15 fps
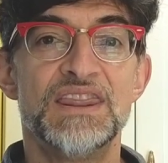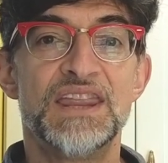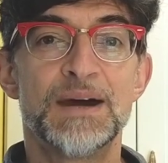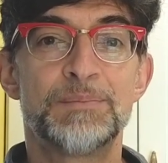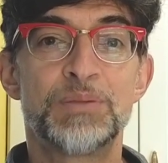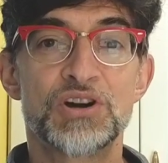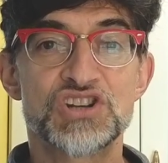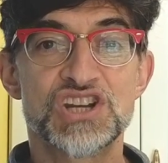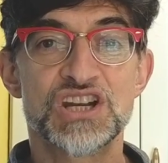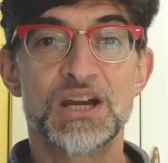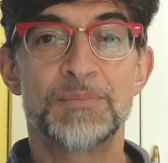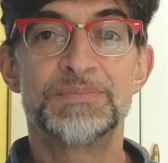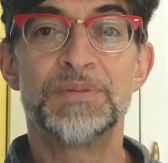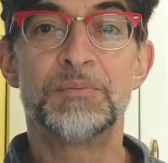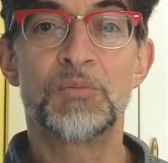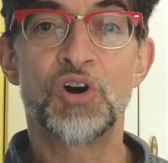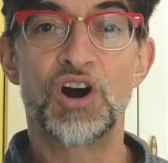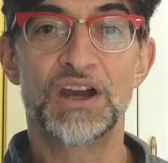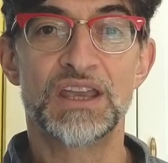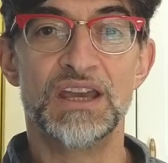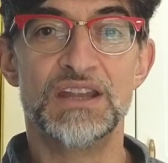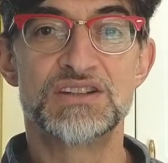they're pushing up the
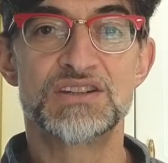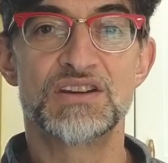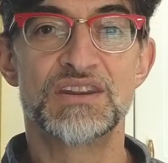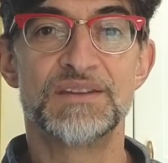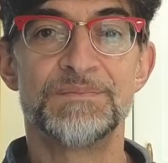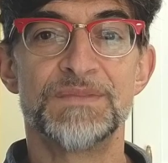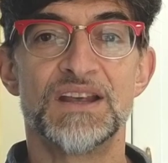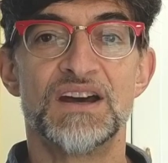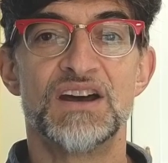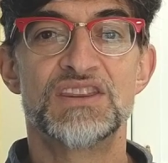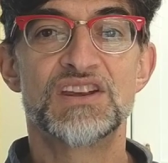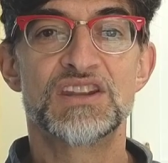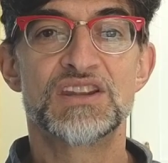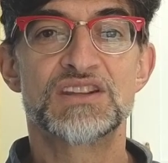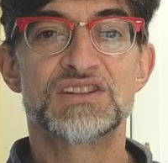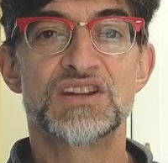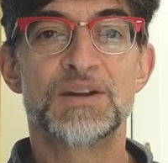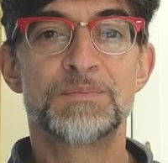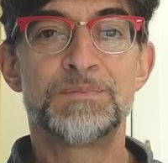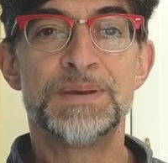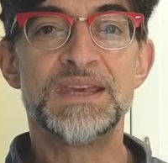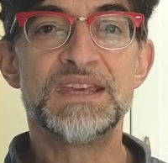market. So
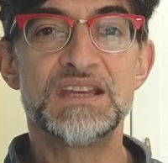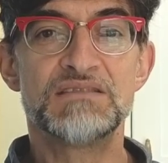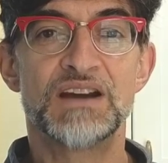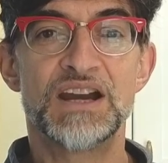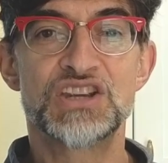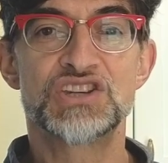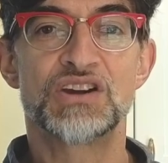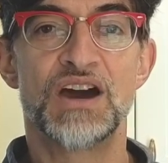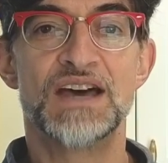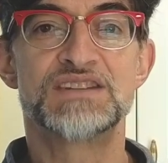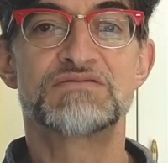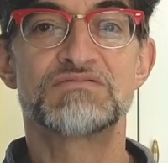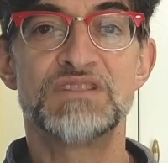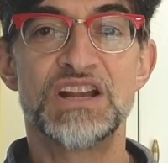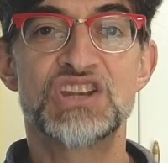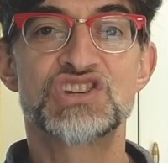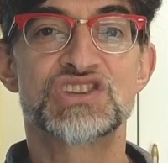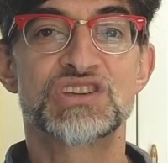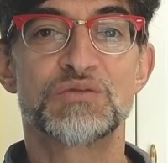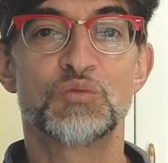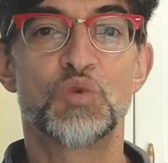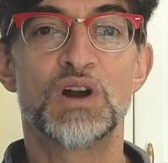the PE ratio has
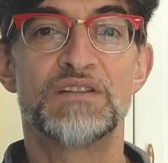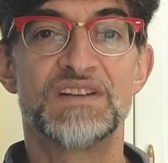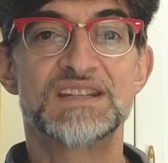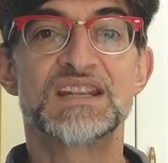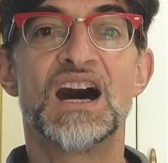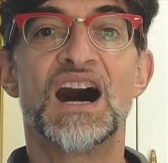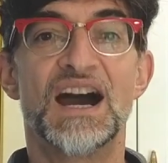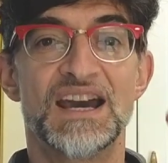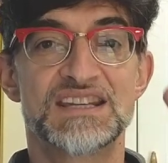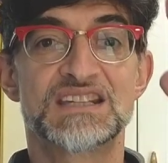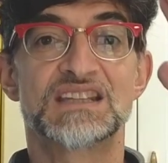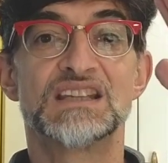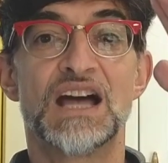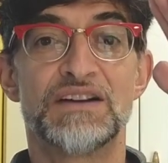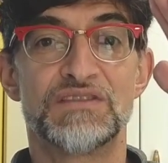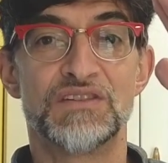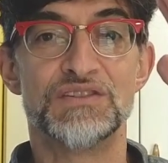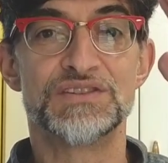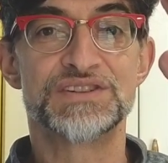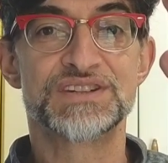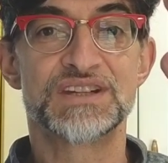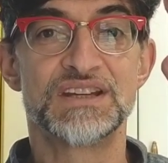reached one of its highest
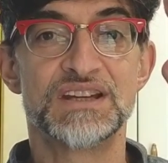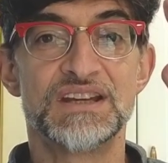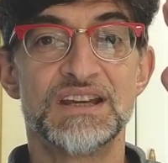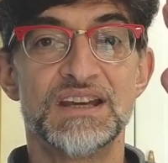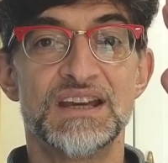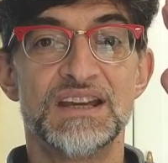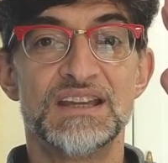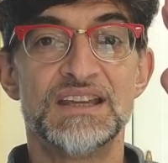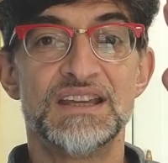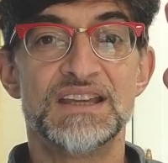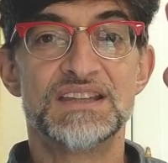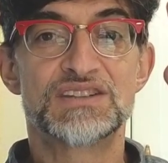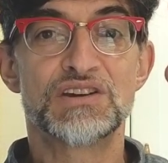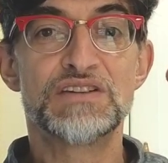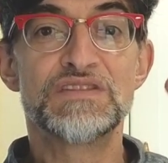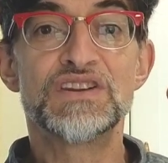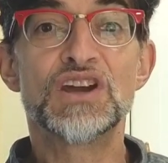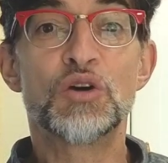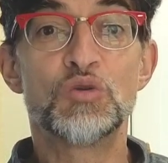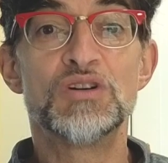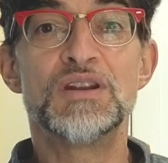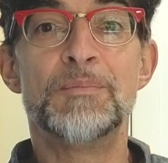levels. So even
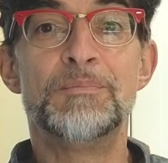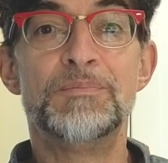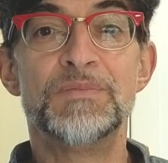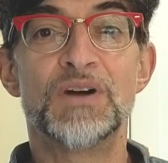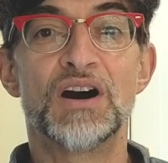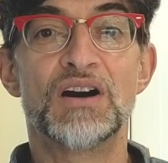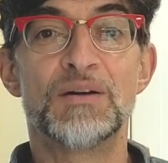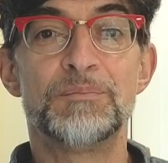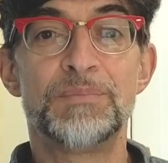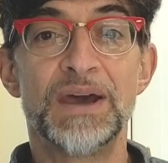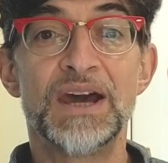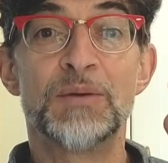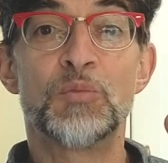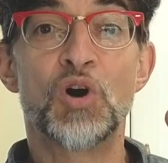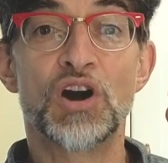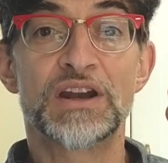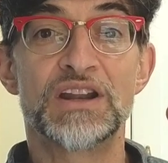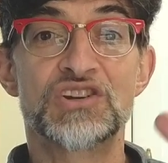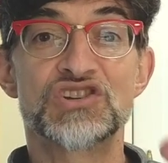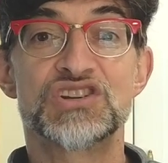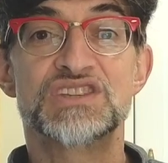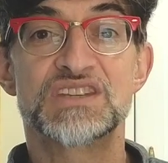though we're in a bear
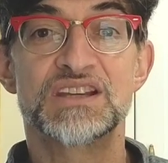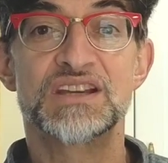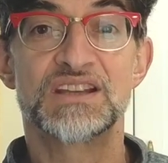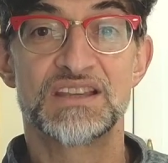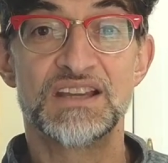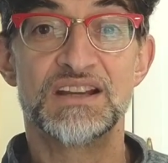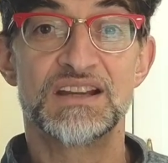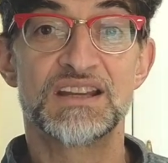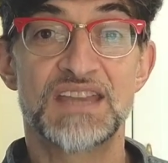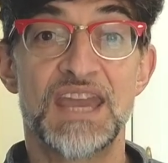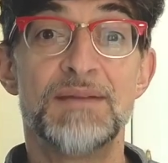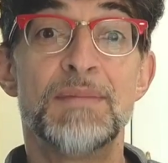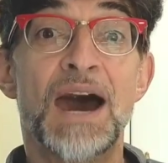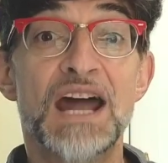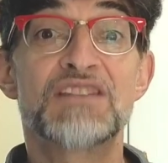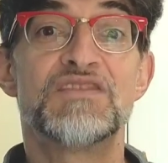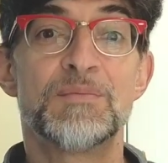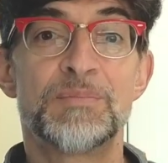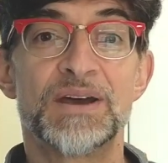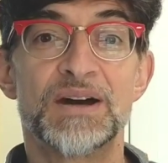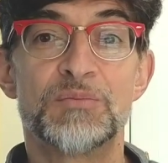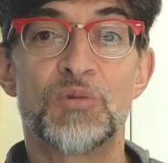market, it just came out of
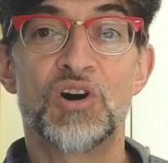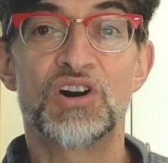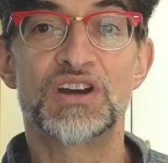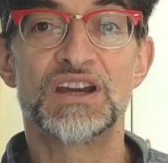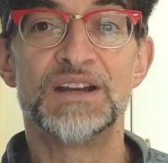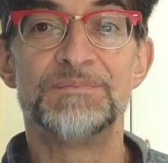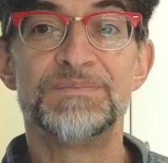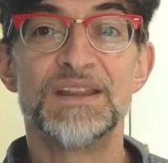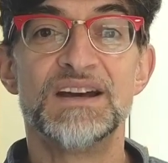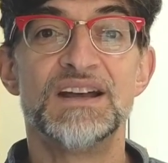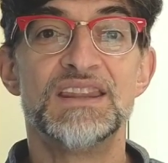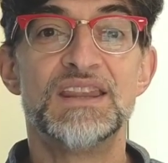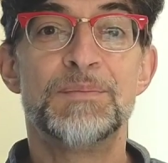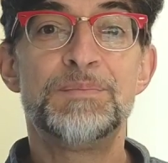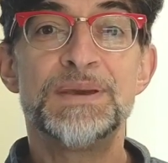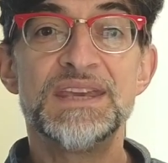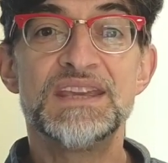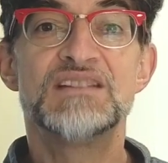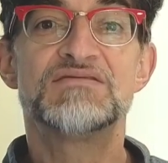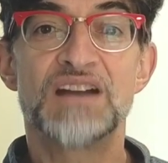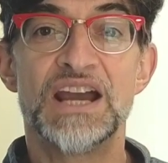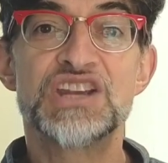a bear market, the
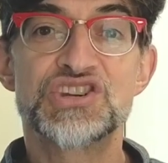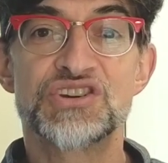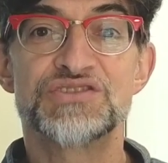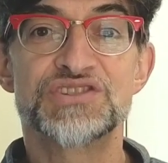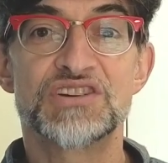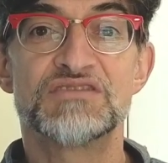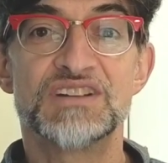PE ratio is